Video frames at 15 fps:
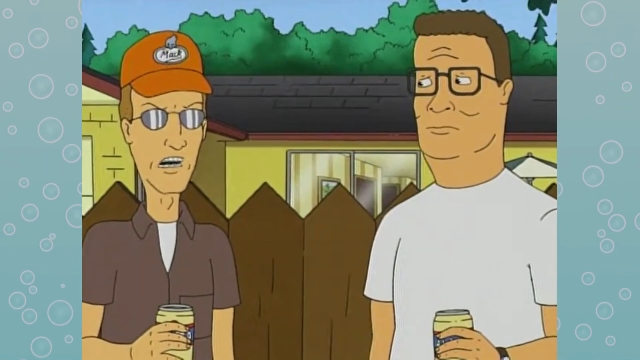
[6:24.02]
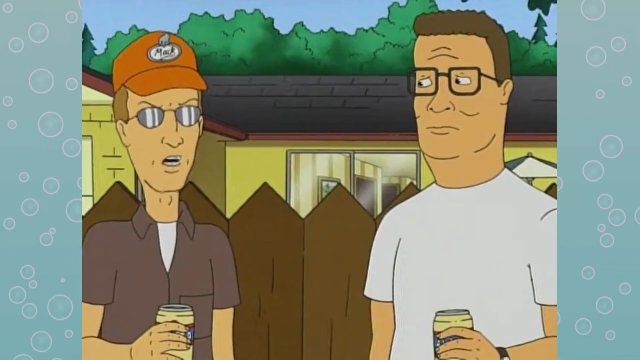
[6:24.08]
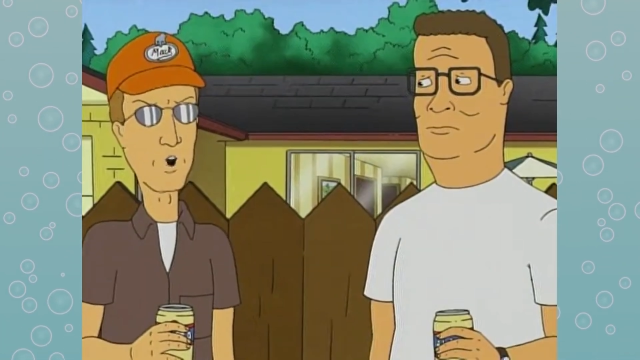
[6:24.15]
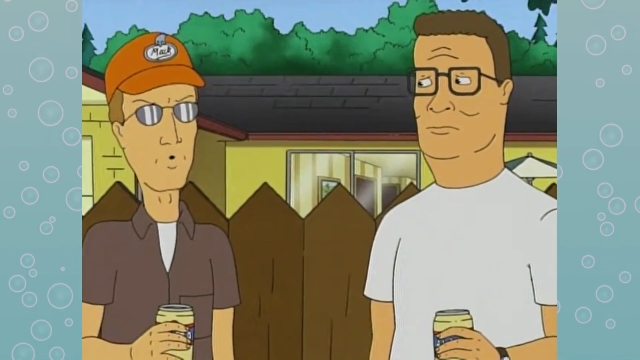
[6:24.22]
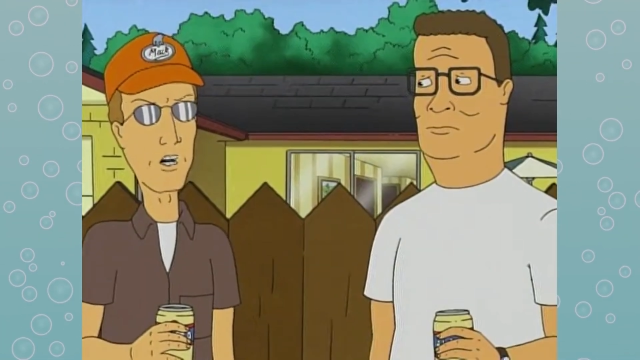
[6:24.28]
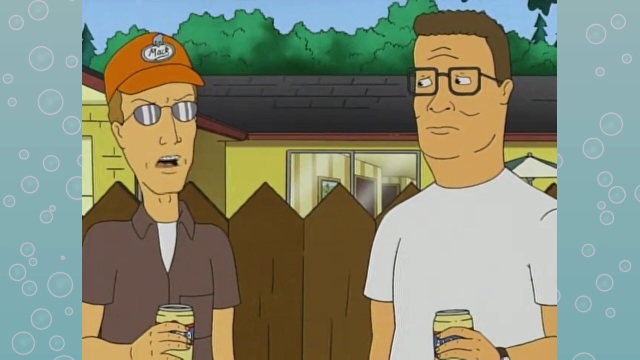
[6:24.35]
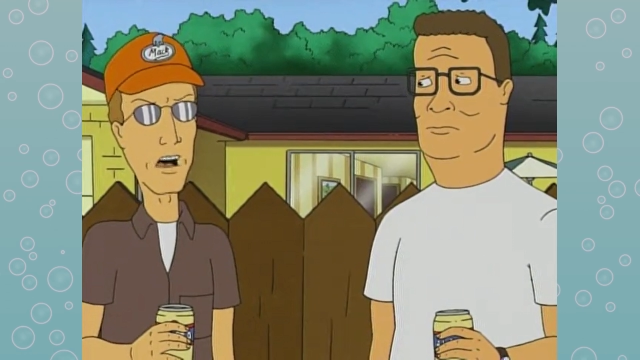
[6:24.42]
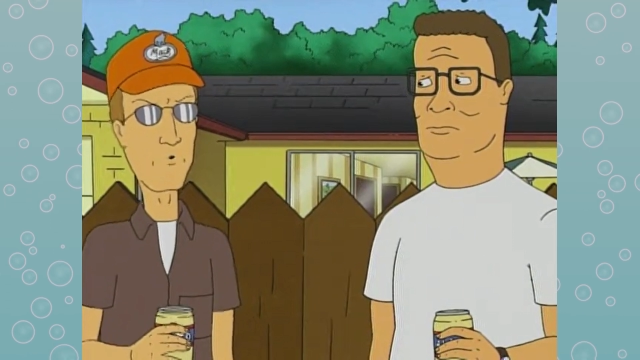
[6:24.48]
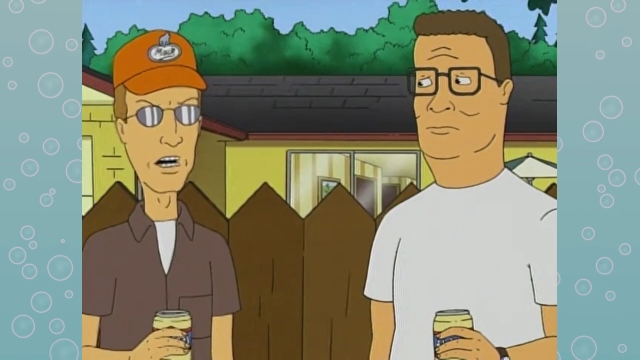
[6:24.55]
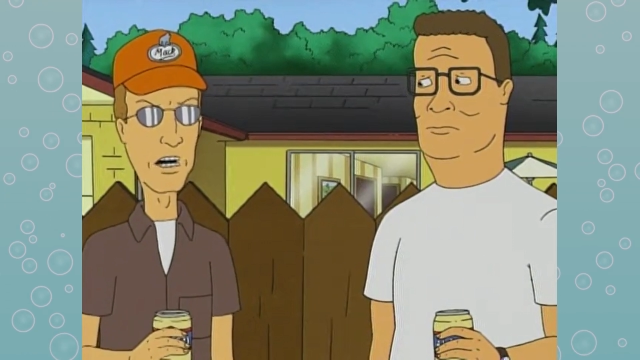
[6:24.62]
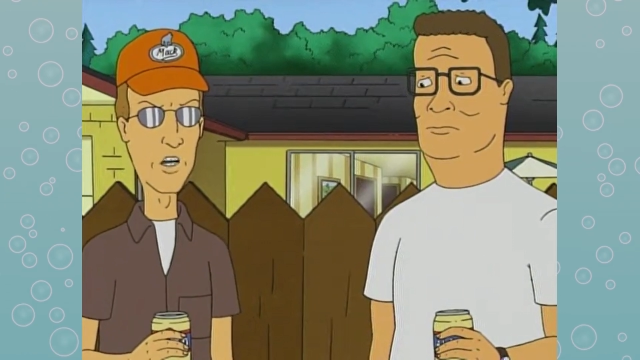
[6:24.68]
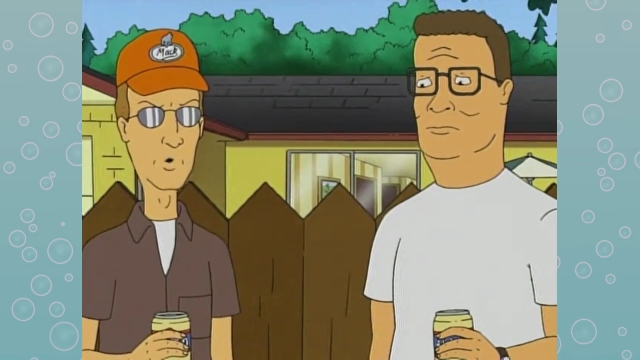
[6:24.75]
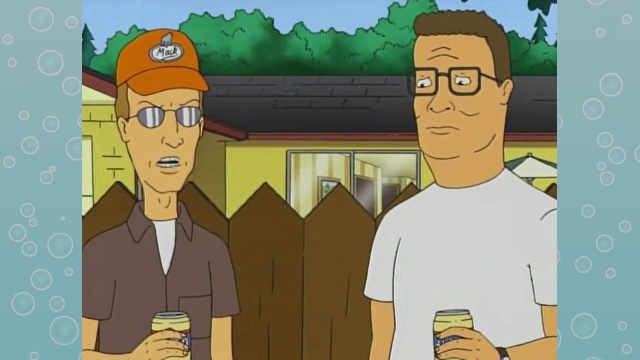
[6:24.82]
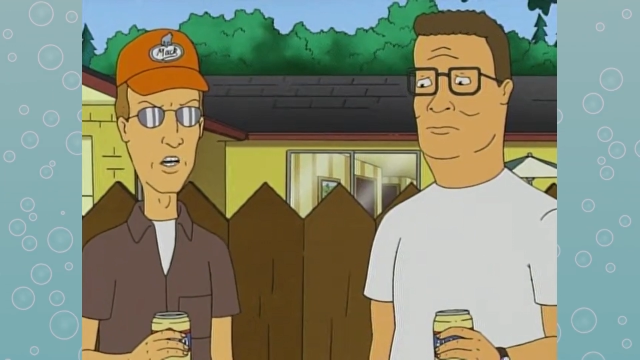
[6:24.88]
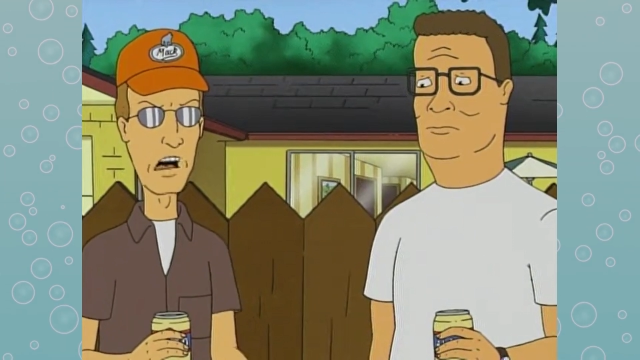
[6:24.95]
end a
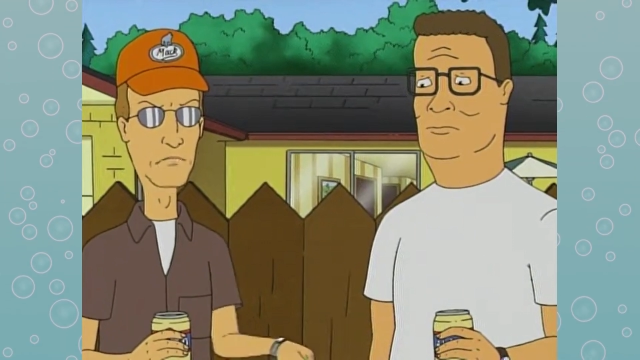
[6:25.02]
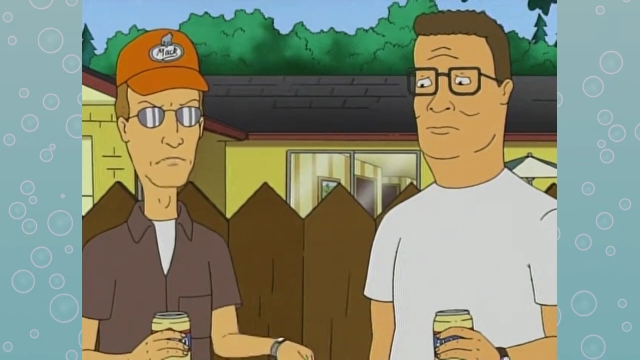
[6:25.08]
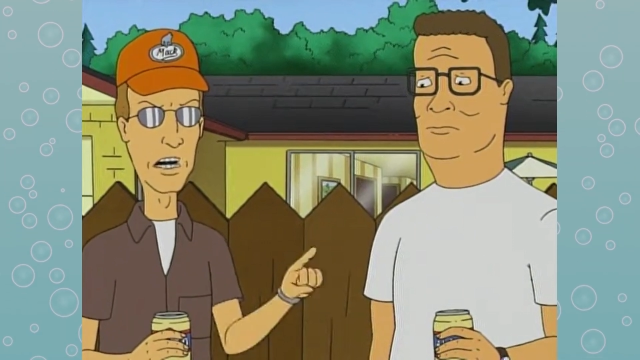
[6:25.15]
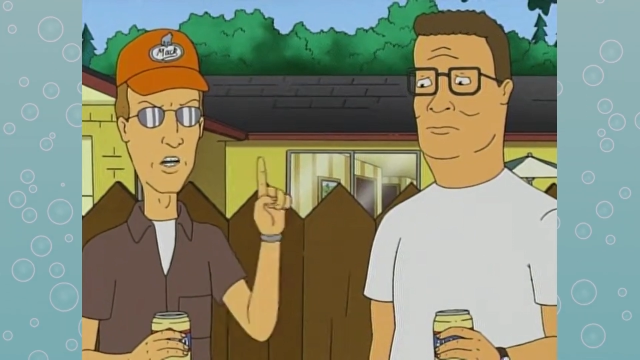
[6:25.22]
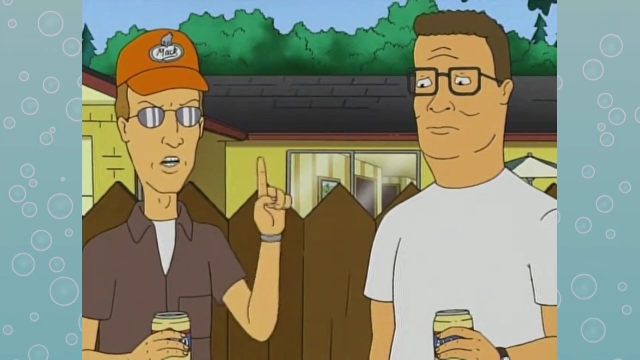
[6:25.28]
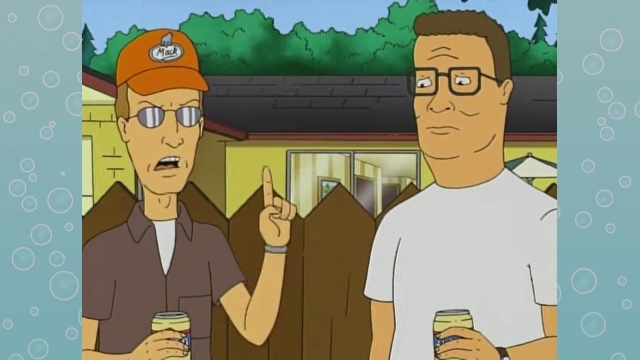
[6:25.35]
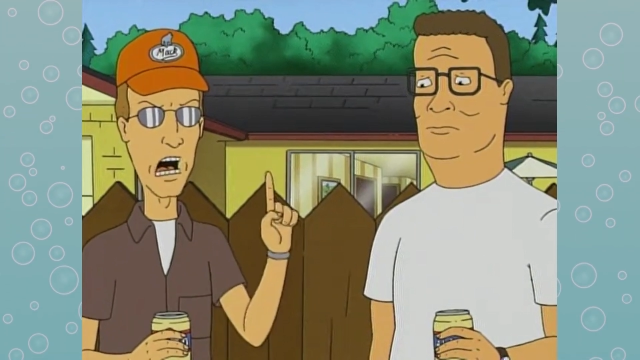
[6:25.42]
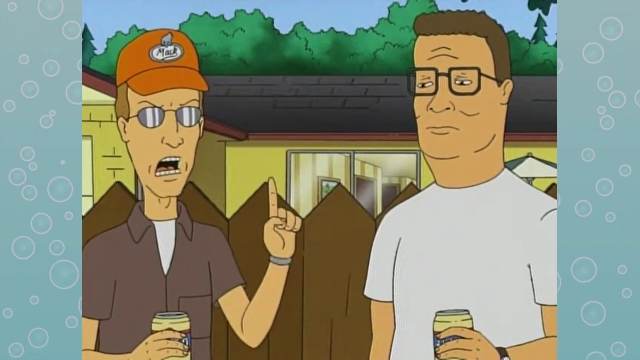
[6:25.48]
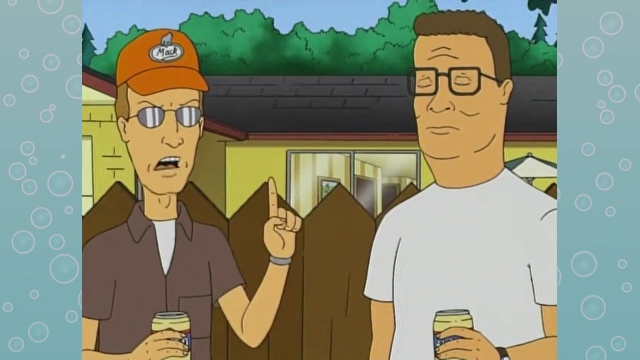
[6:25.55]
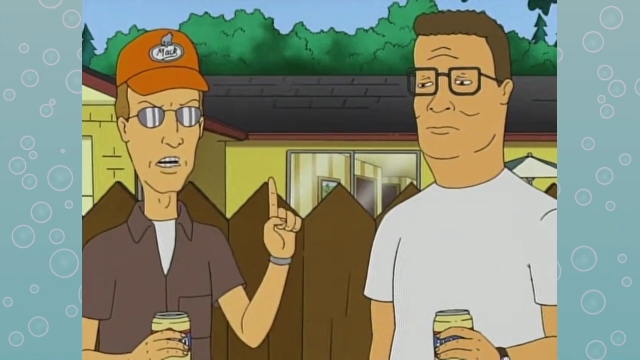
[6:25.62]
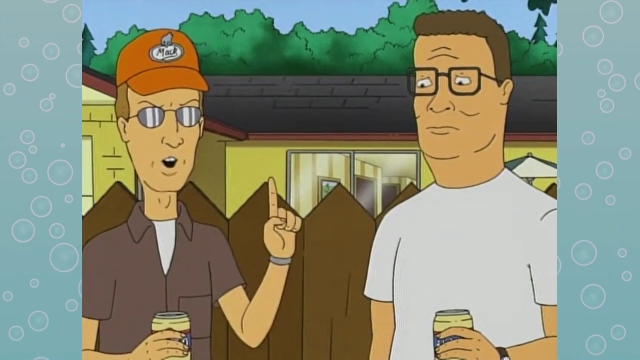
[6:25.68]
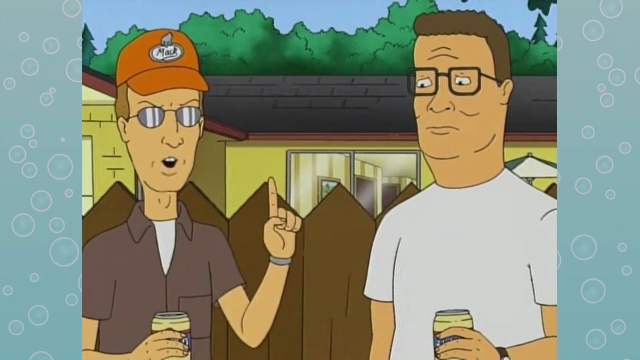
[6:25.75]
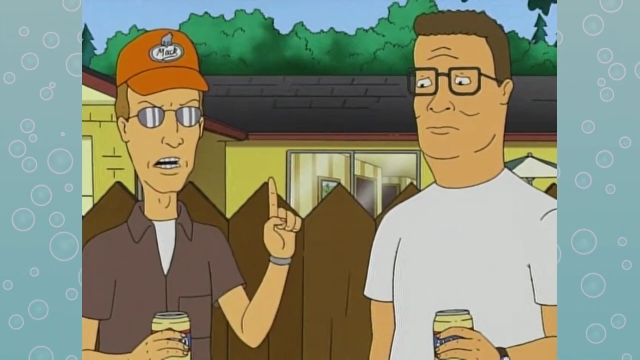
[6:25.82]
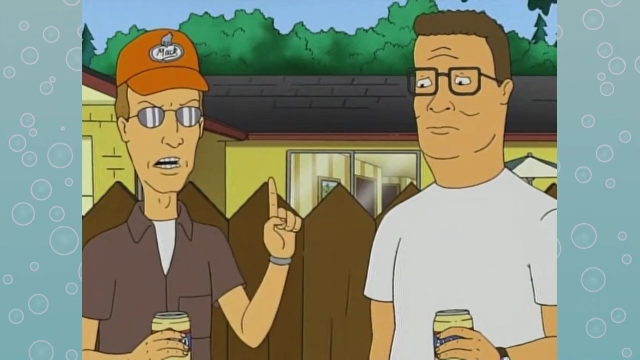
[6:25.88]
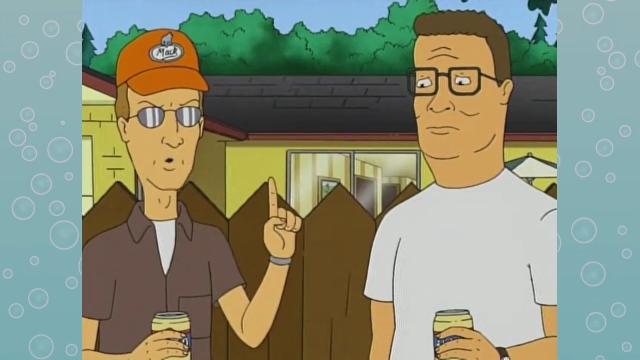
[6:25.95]
cartoon, with a
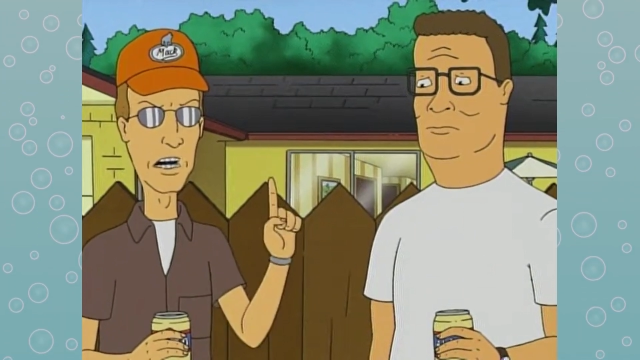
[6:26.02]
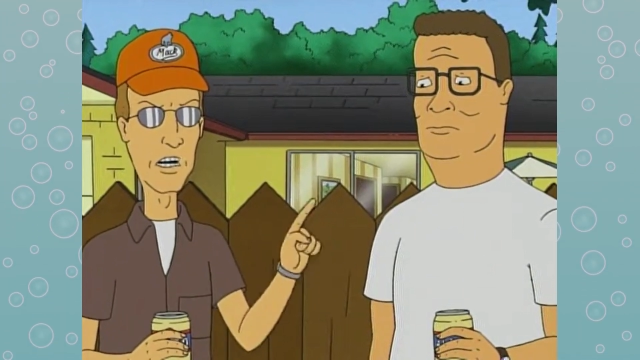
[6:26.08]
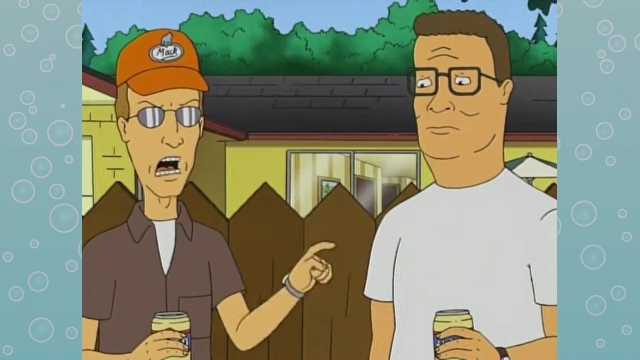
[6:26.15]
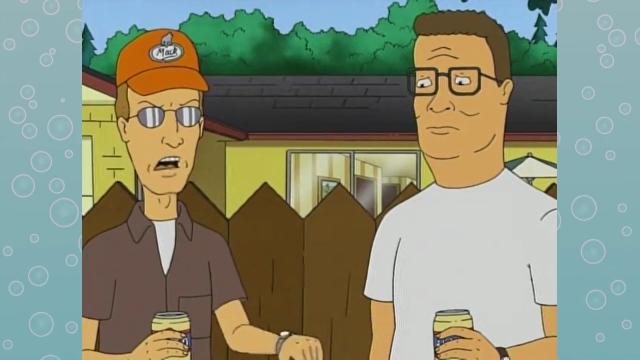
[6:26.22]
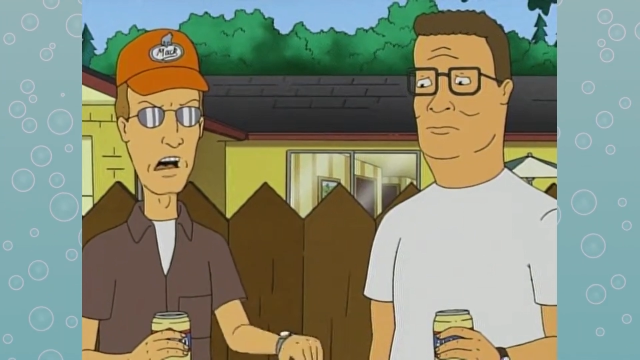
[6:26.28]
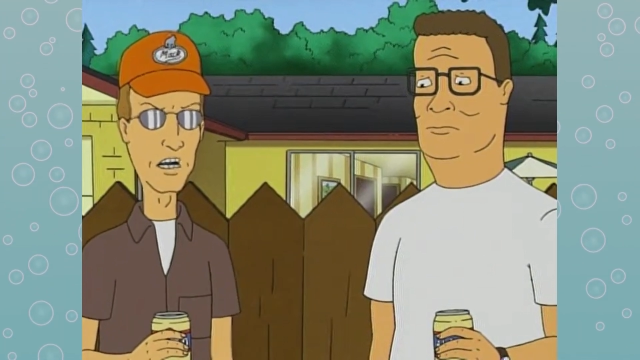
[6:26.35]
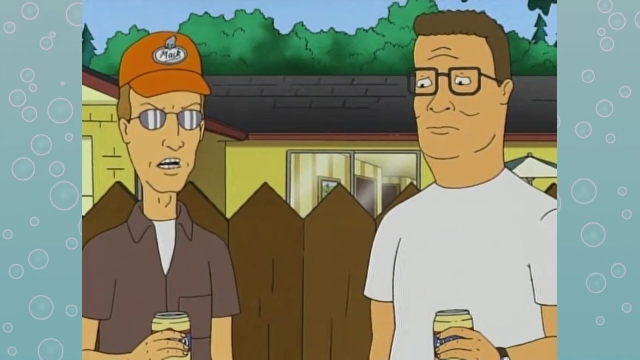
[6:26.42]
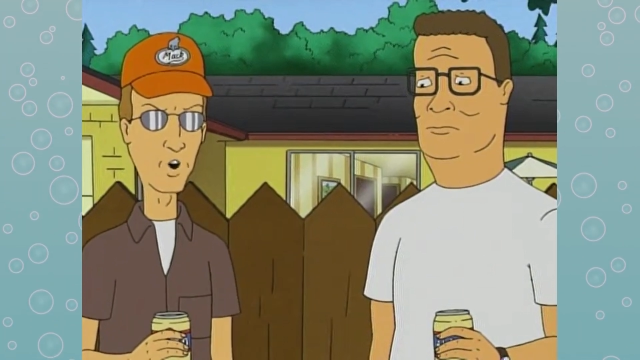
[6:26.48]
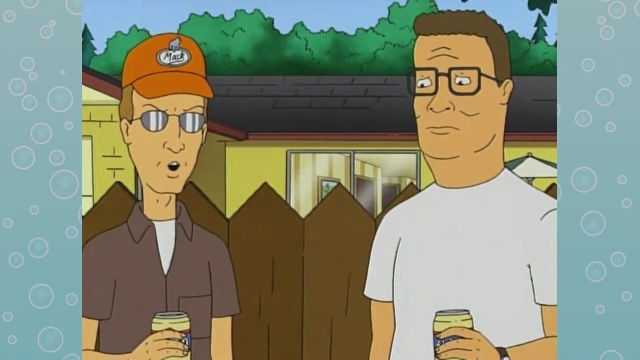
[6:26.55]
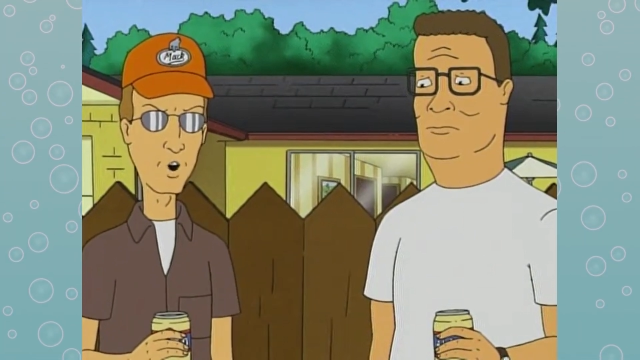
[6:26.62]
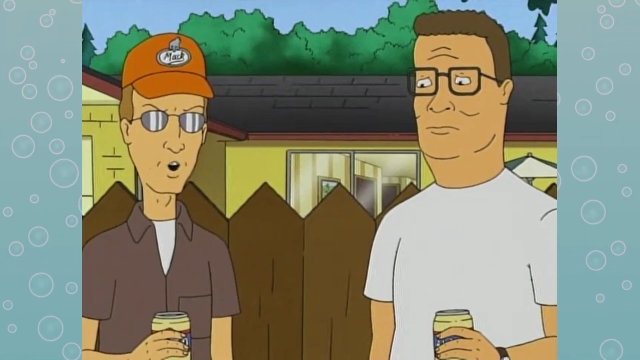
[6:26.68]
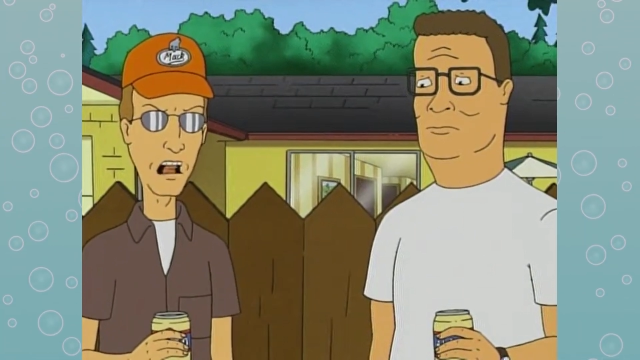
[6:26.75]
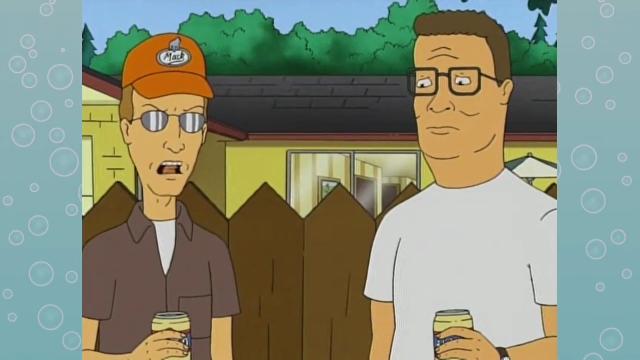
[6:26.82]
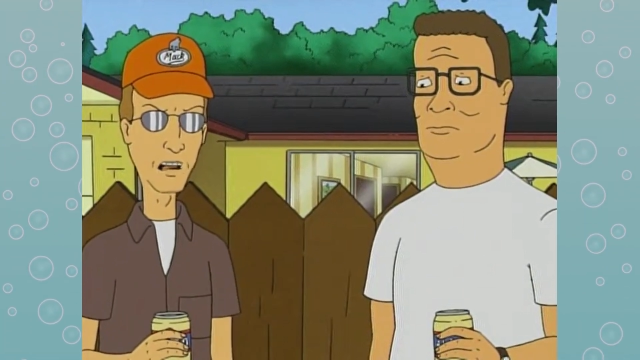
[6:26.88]
nice, yep.